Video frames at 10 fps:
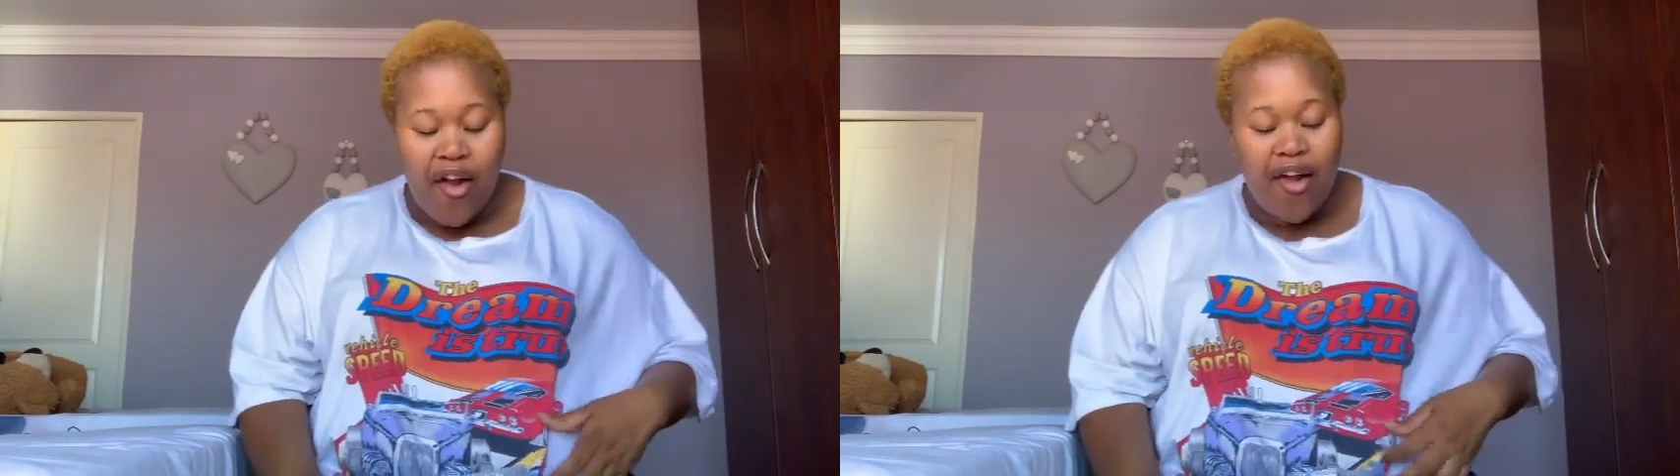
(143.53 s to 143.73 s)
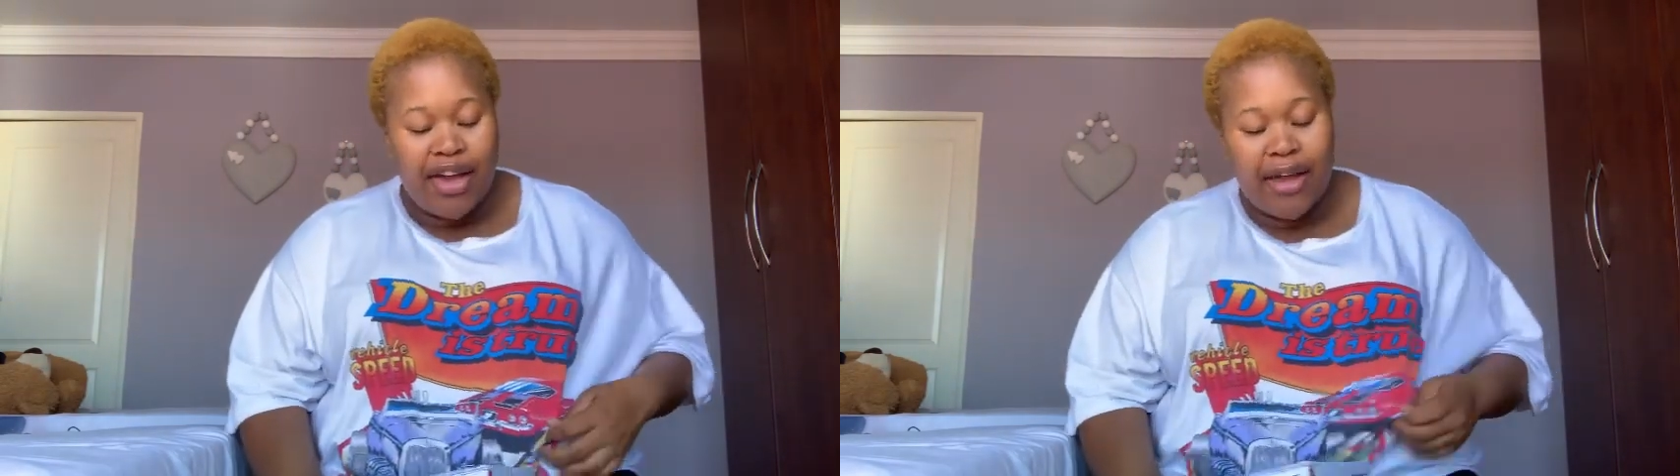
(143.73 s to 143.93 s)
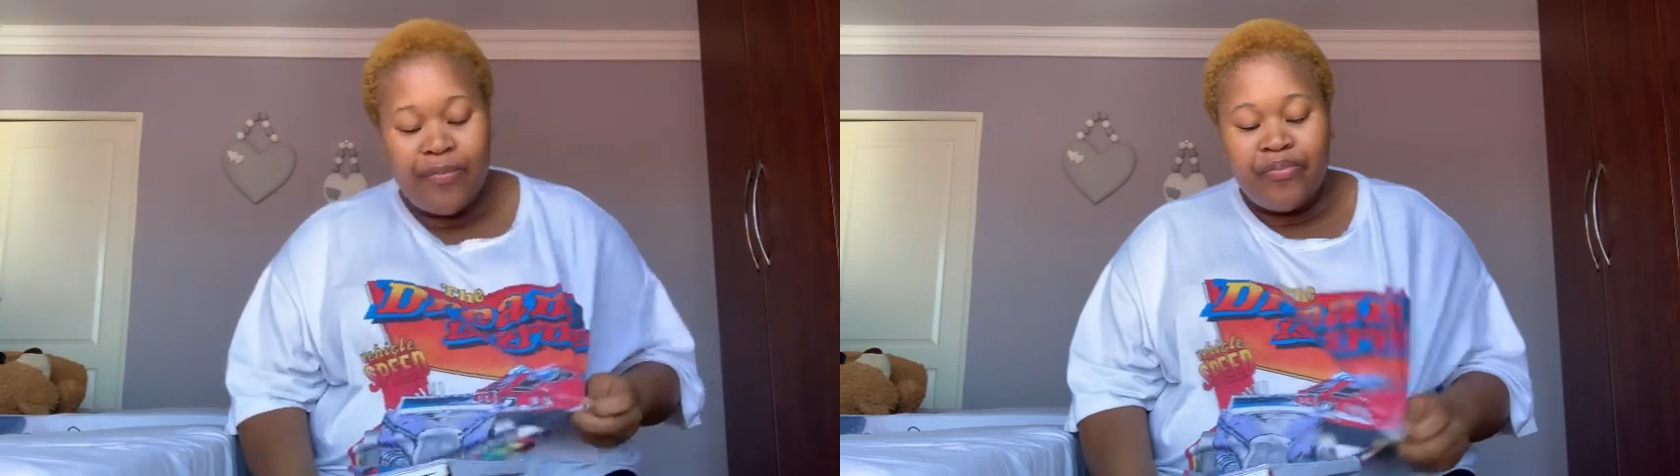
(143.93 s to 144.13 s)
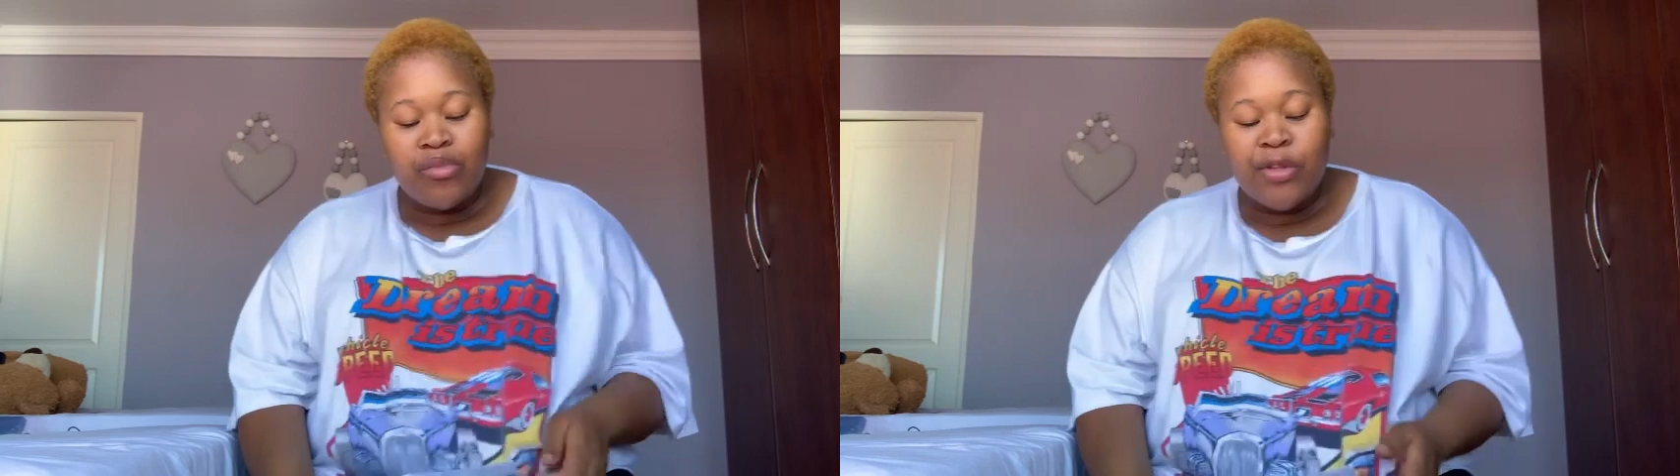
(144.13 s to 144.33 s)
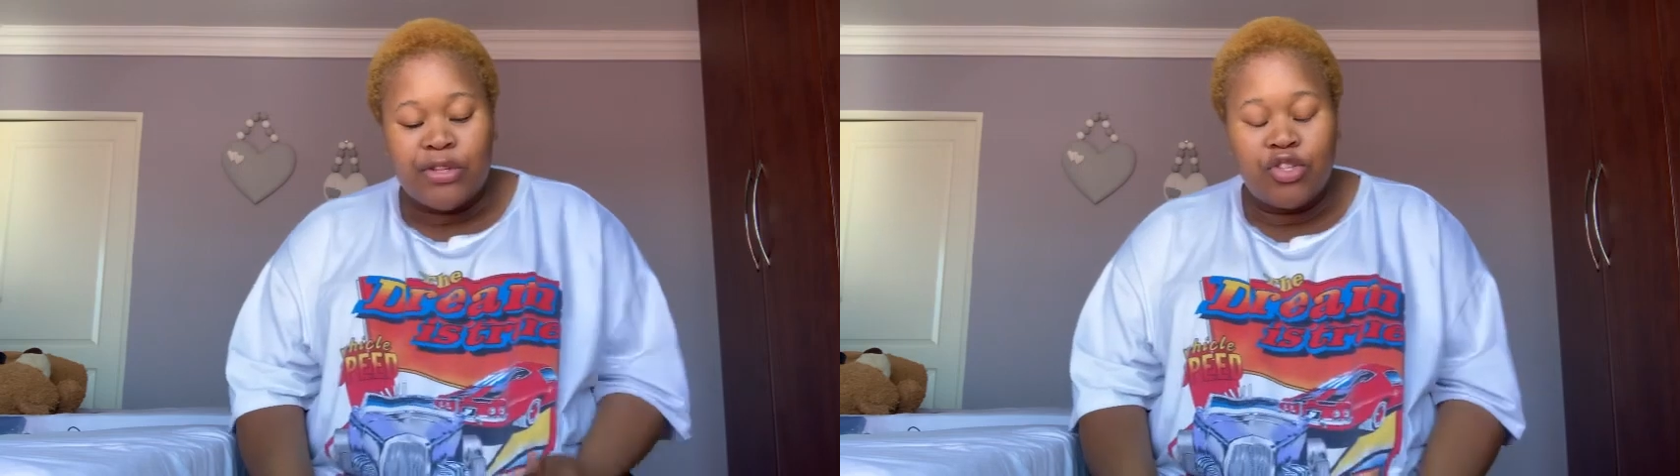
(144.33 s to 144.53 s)
Okay,
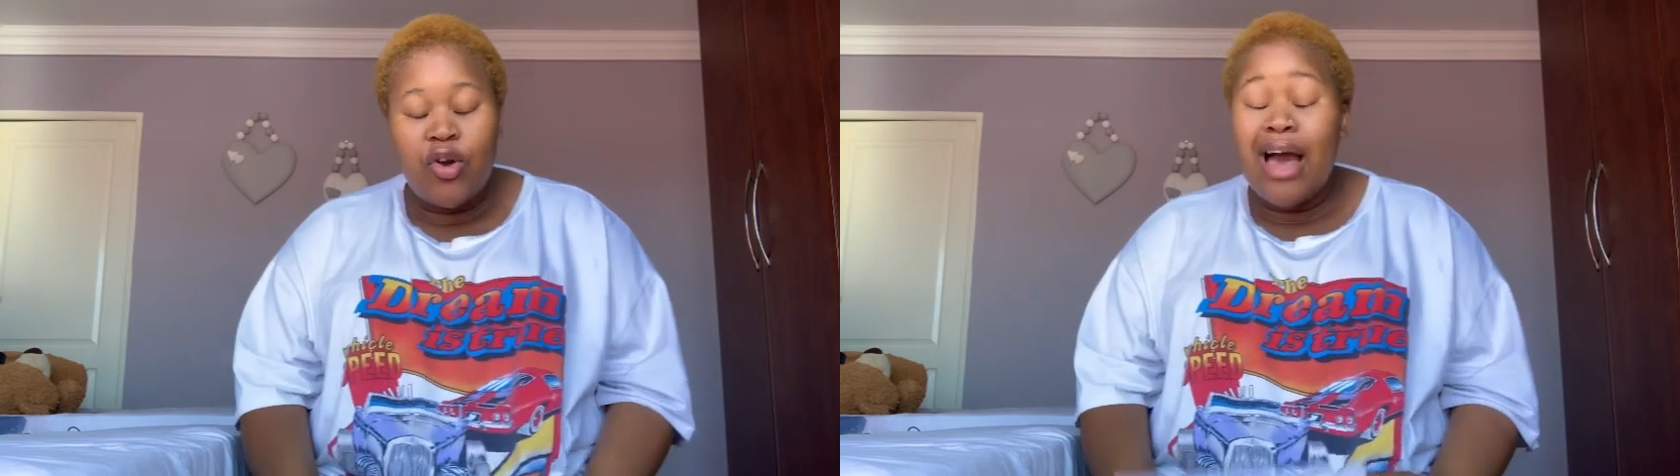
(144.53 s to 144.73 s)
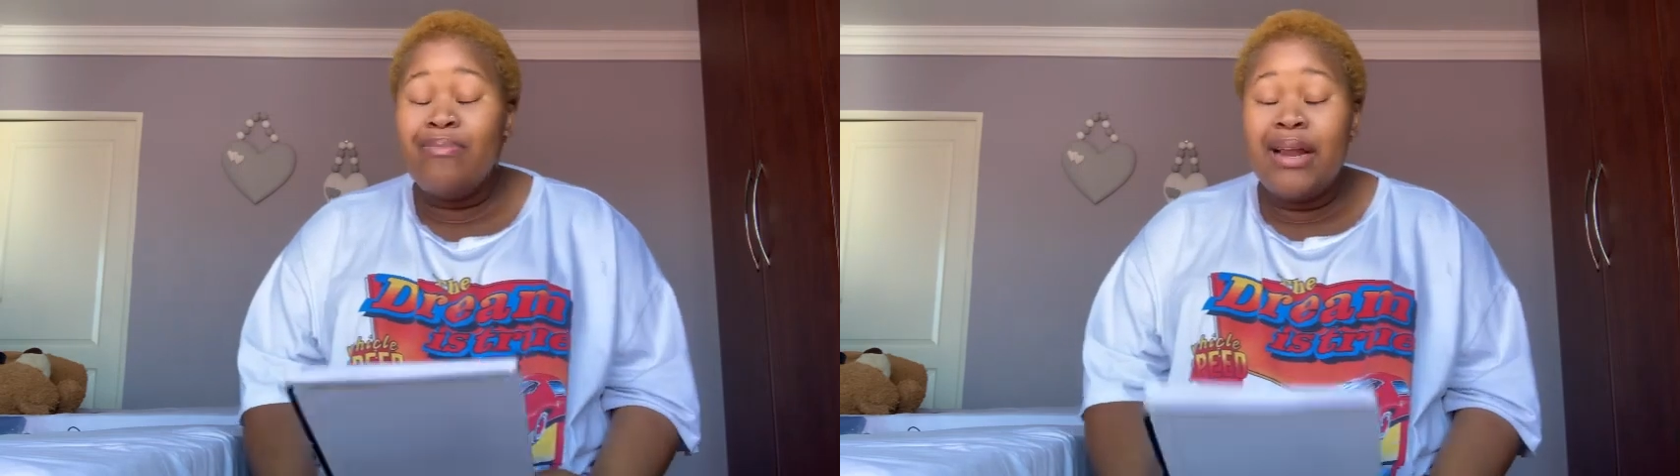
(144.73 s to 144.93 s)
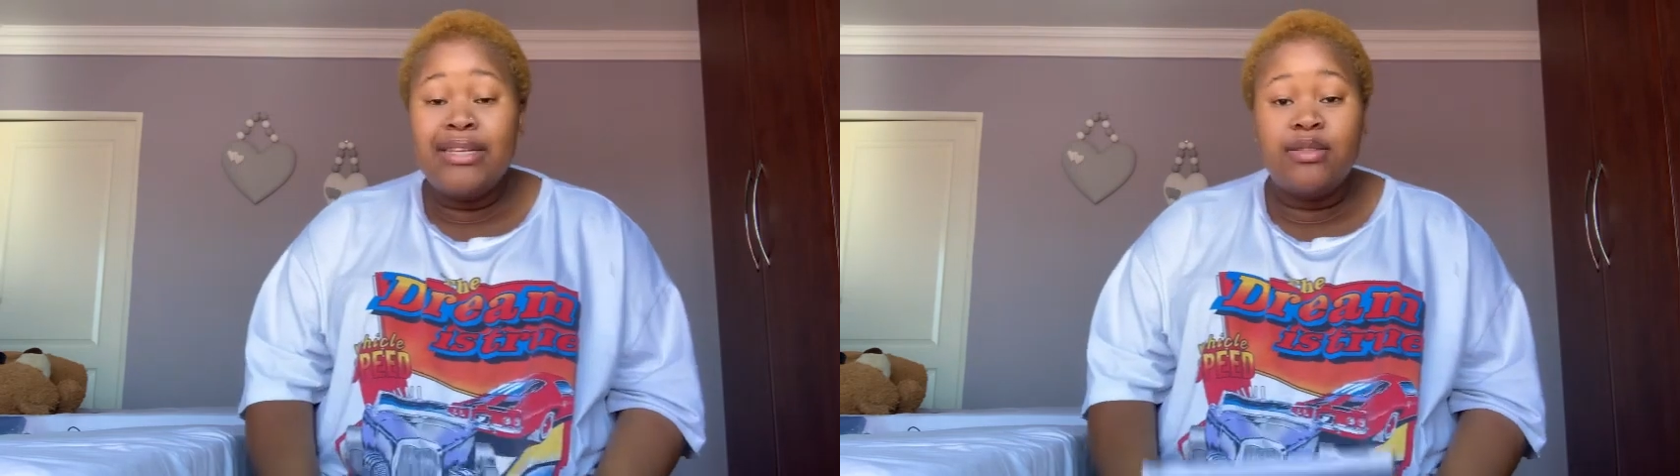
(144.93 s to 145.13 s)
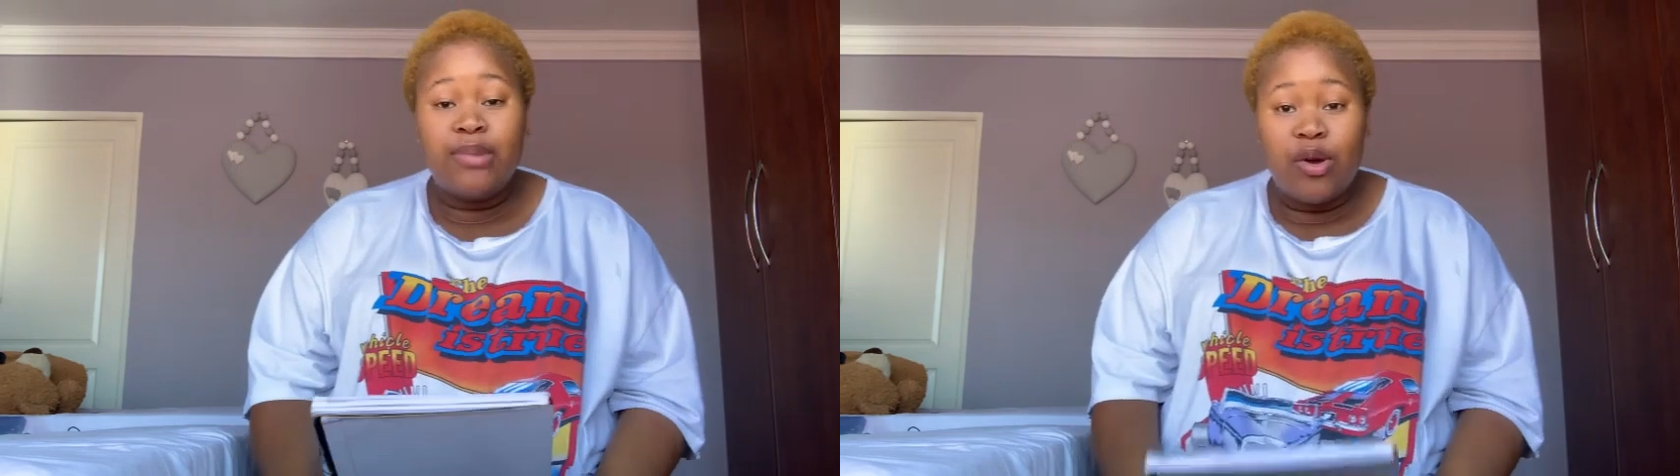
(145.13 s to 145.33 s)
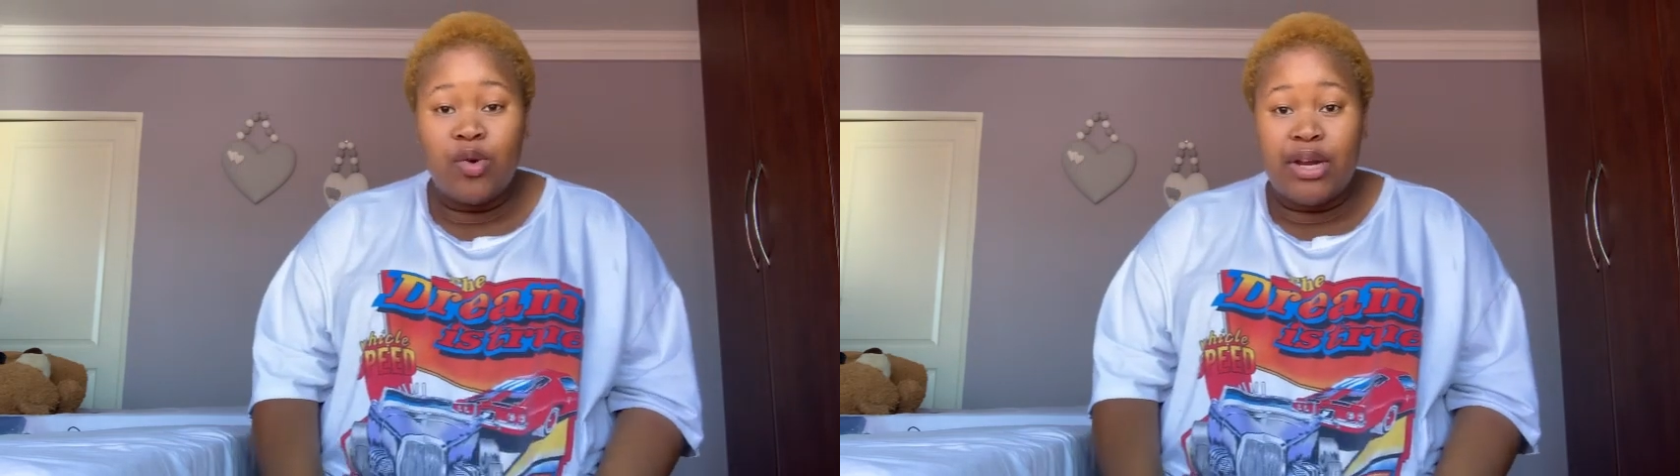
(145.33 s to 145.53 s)
so I placed
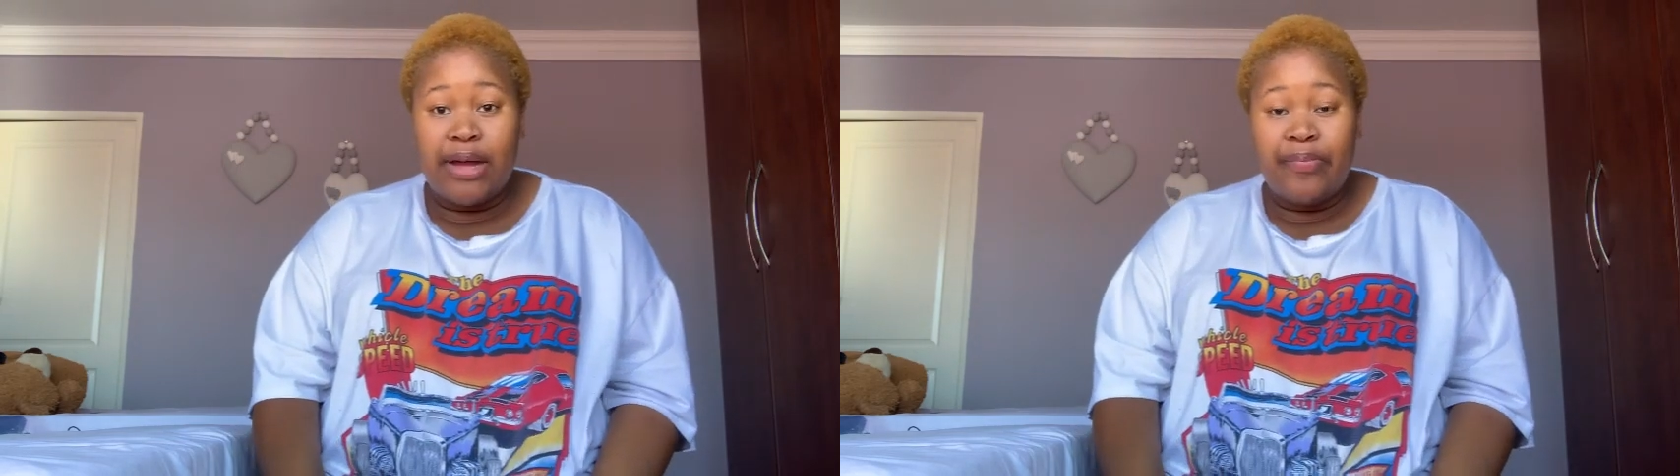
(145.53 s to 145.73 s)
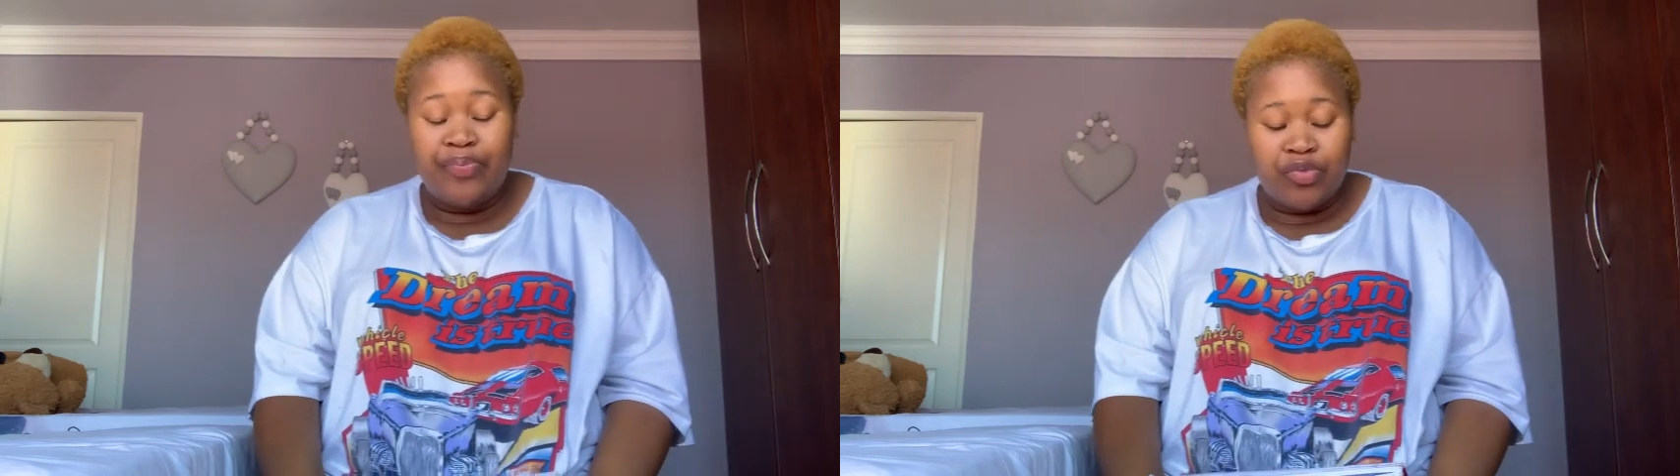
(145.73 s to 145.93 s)
my order